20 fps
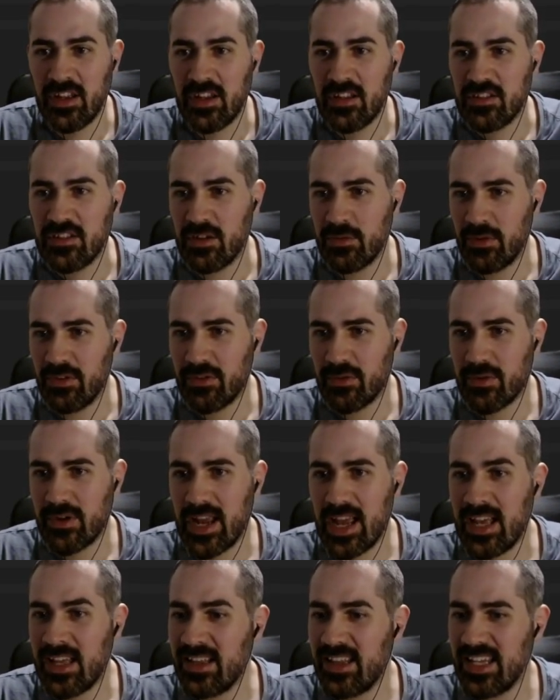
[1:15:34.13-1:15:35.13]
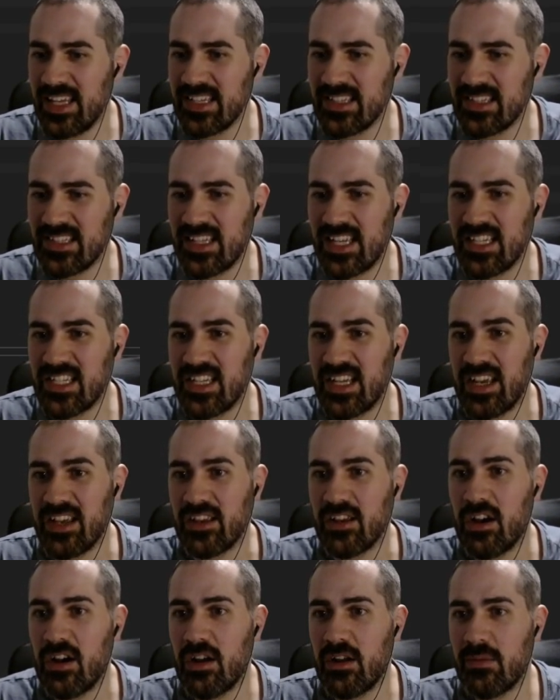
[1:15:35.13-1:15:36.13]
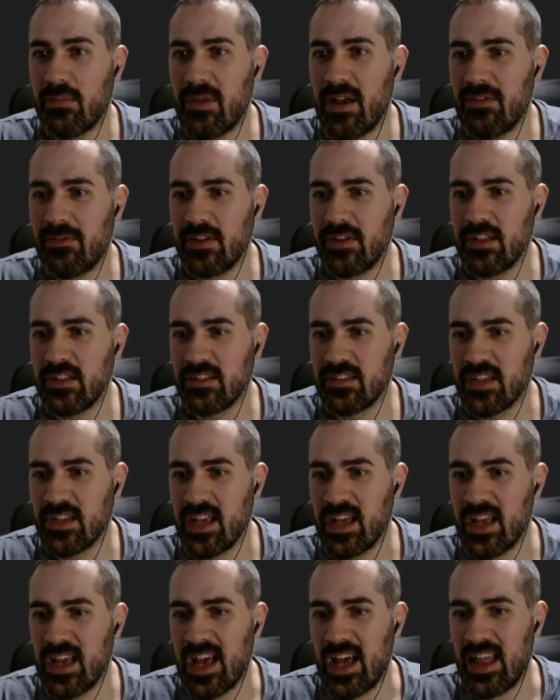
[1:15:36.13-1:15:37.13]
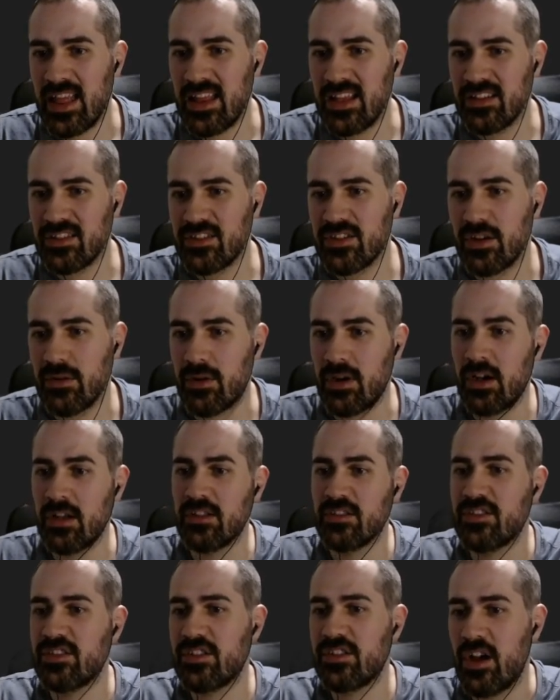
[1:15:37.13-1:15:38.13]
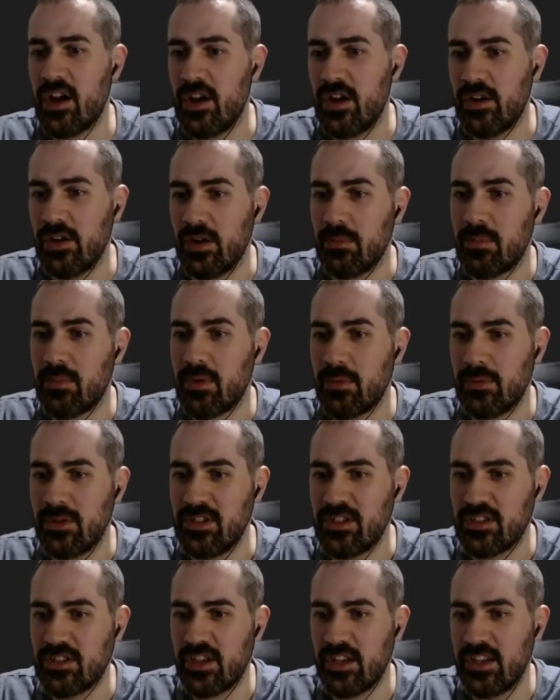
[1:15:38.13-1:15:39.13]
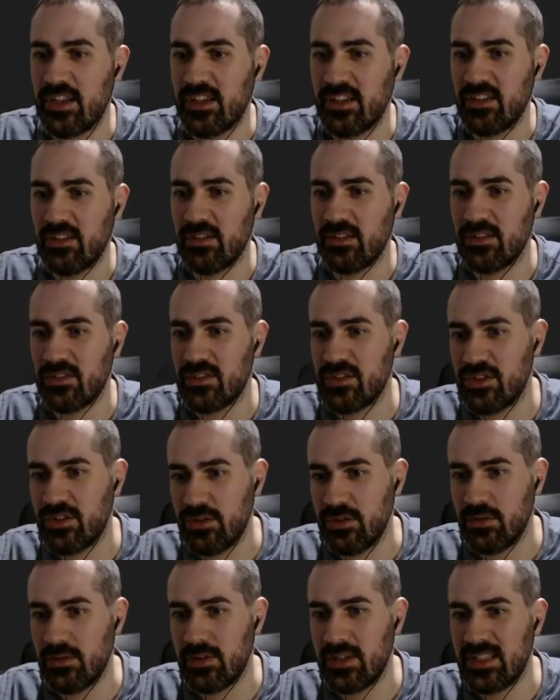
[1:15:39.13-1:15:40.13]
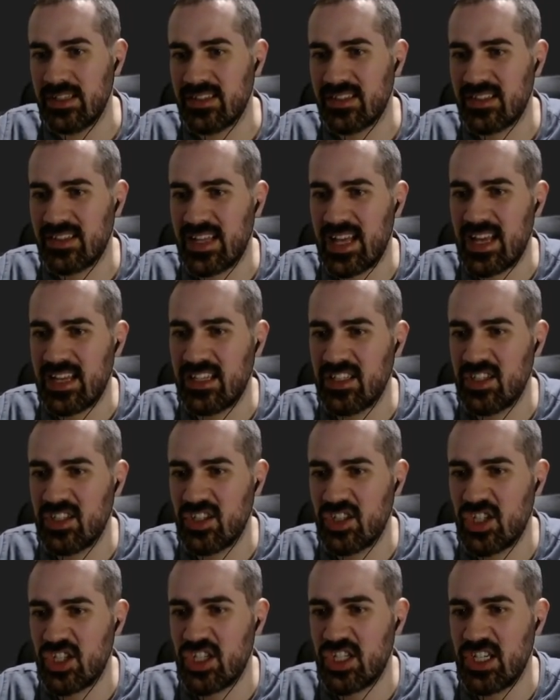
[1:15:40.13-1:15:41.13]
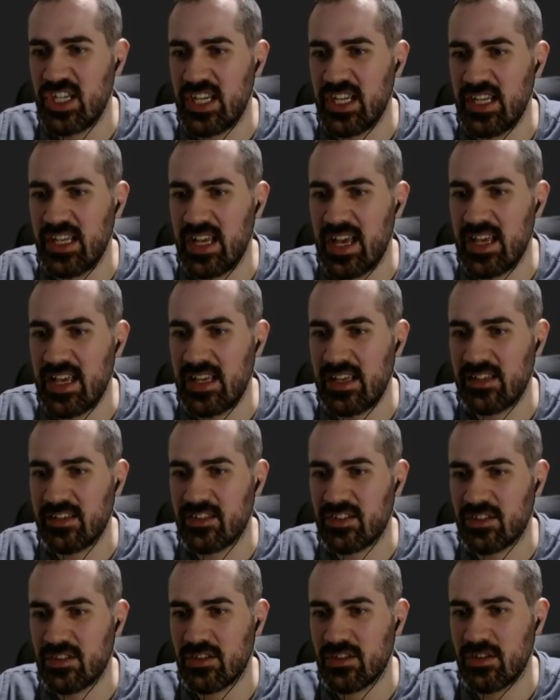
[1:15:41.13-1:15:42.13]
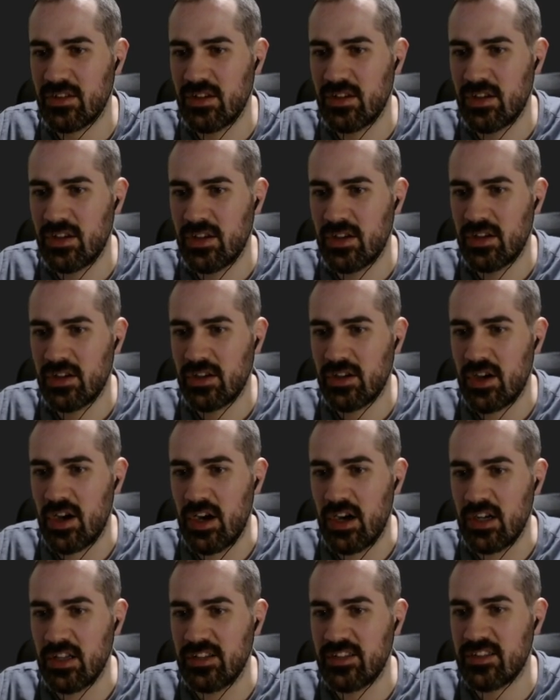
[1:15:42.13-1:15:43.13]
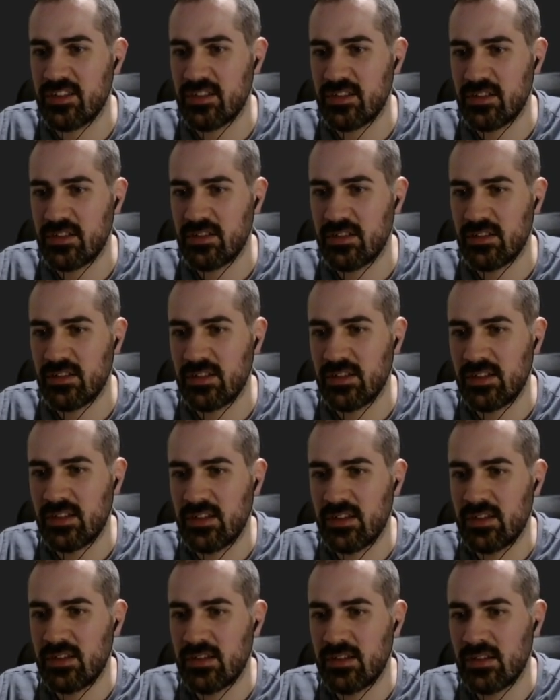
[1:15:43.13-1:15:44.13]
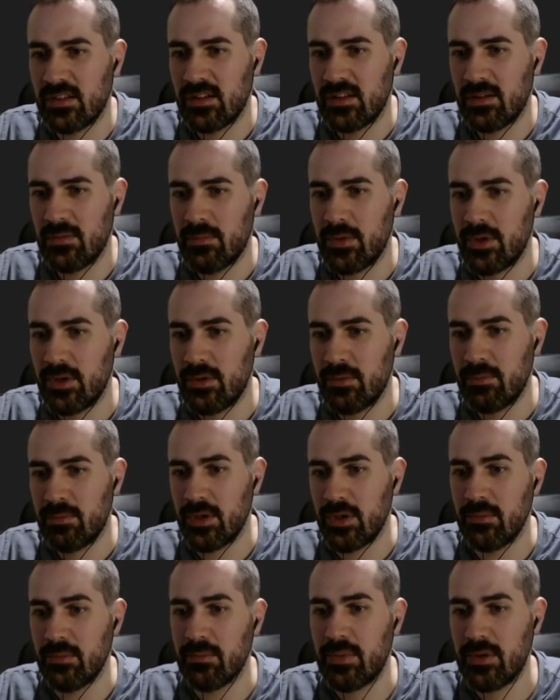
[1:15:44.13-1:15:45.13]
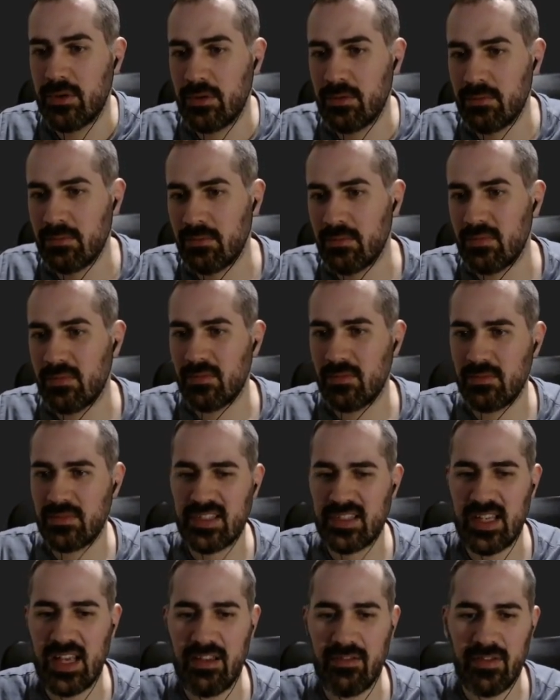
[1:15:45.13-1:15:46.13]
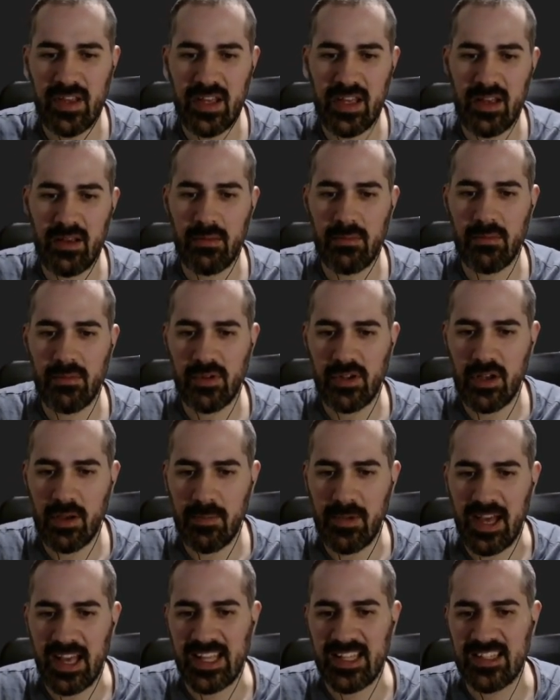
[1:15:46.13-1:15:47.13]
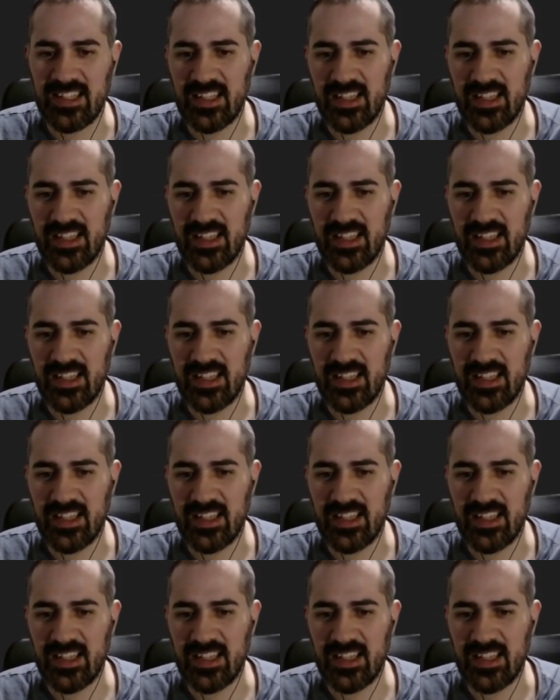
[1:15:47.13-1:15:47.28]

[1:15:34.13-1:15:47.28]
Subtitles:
So we've created the instantiate card methods, and then so on startup, we're just going to instantiate cards. Boom, boom, boom. Save it, go back into